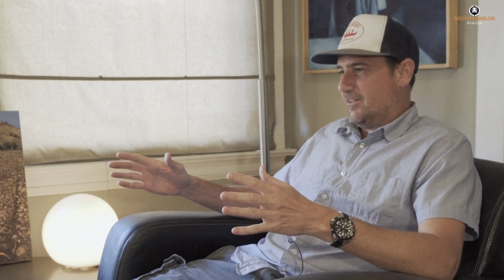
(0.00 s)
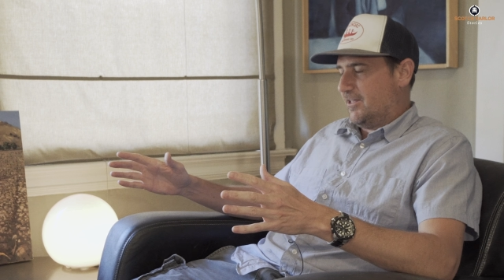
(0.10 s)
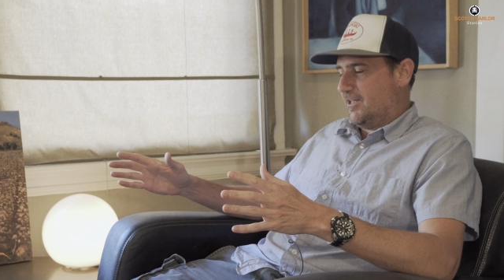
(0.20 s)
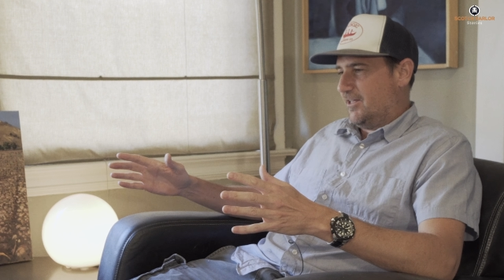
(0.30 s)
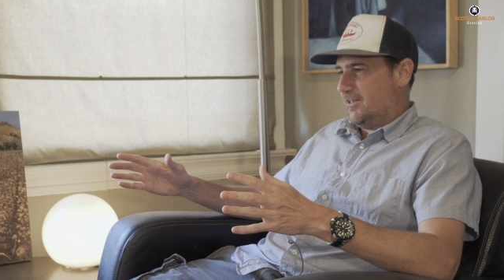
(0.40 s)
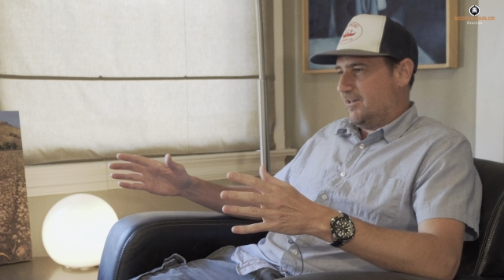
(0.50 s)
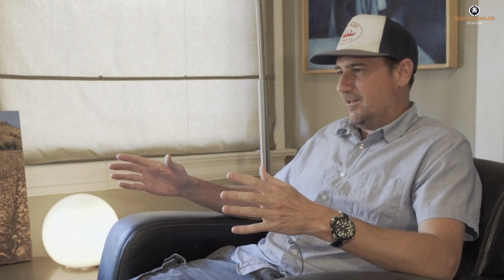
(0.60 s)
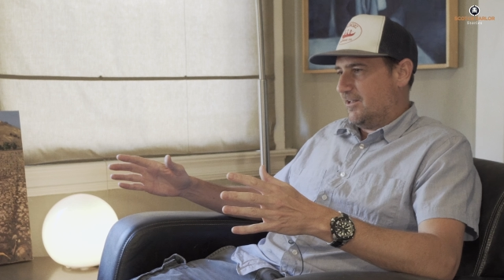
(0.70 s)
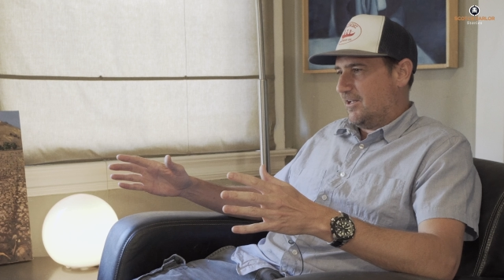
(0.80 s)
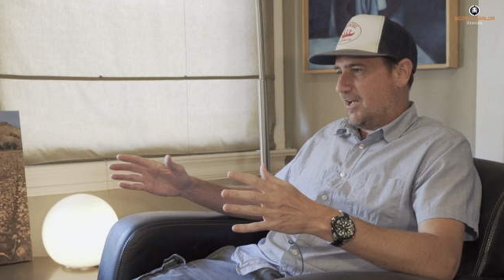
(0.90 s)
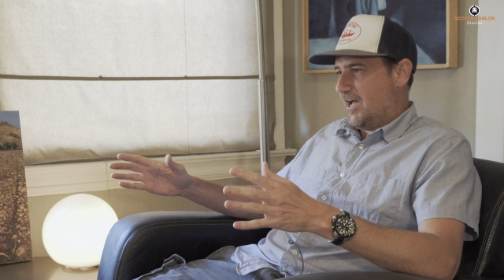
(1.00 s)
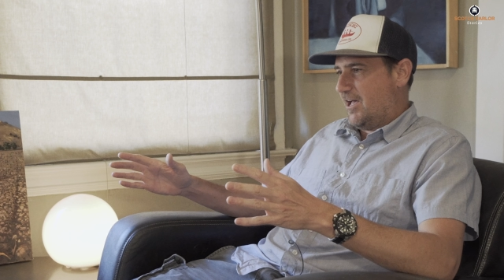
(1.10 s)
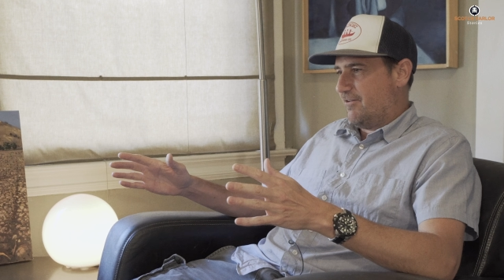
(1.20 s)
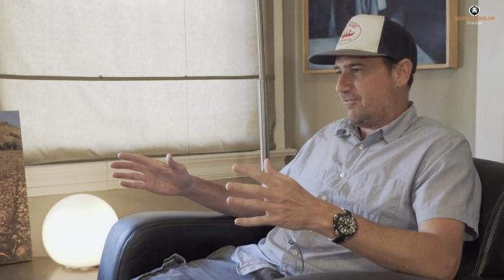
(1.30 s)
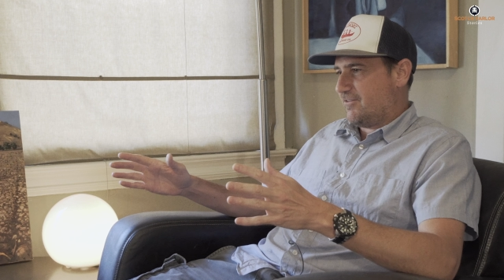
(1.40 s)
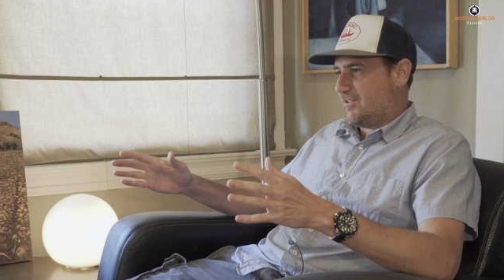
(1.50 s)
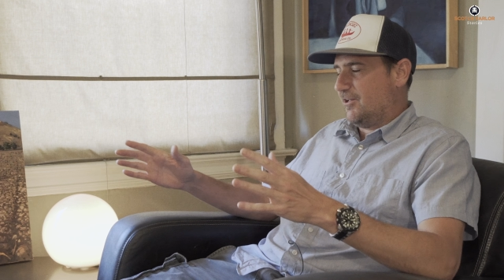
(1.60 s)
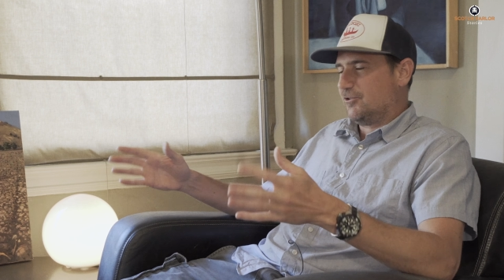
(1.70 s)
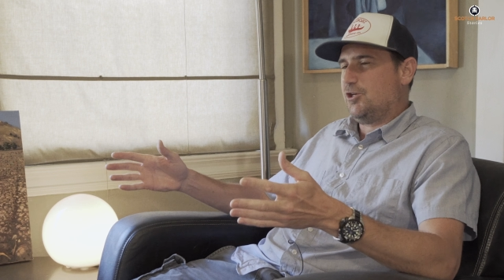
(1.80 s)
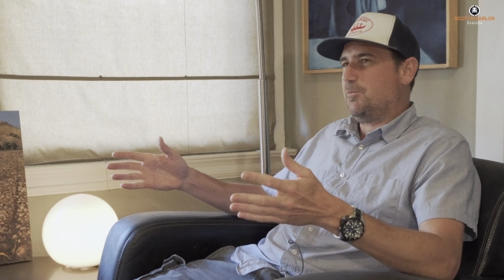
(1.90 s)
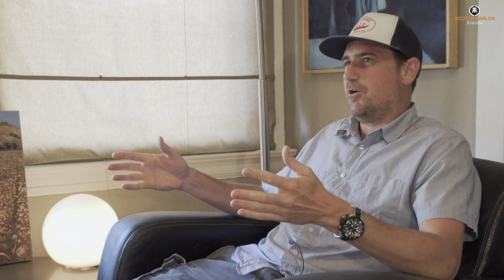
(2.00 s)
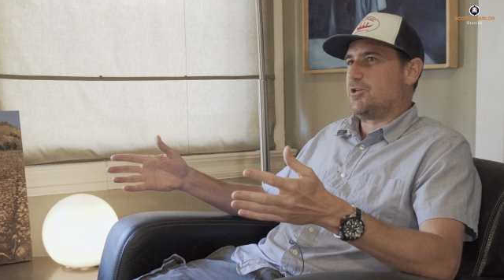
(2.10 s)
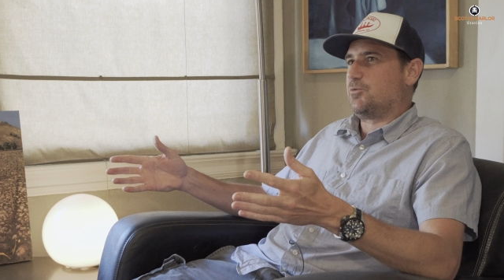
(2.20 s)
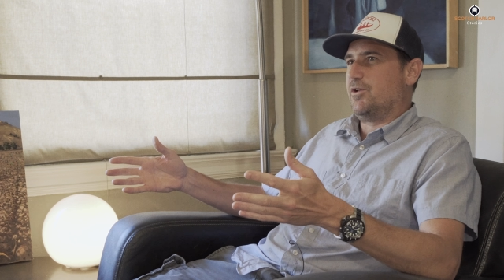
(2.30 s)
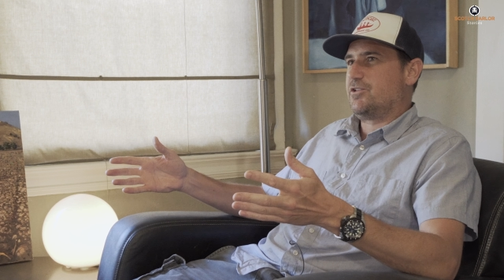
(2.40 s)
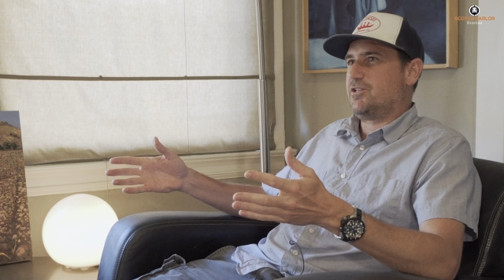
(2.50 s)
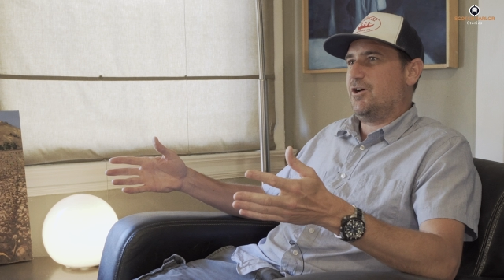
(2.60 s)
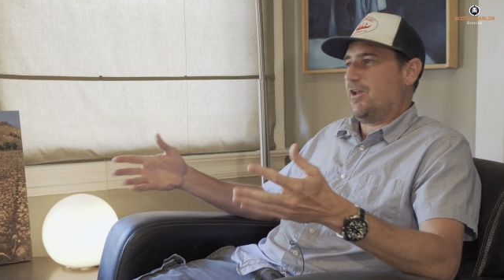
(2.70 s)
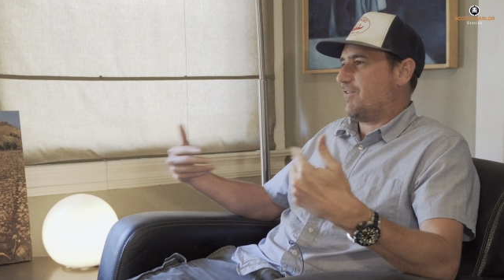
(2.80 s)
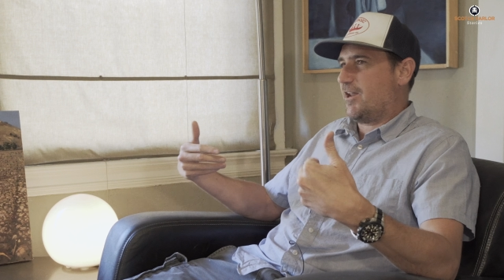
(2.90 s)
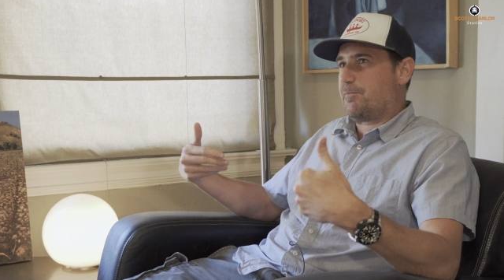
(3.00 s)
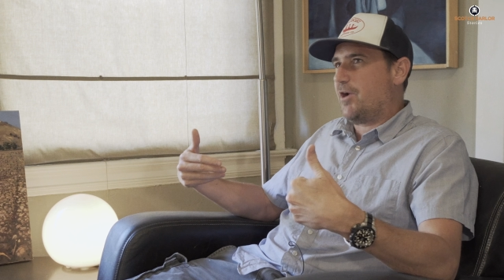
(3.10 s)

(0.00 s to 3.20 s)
then I've killed two birds with one stone. I've got to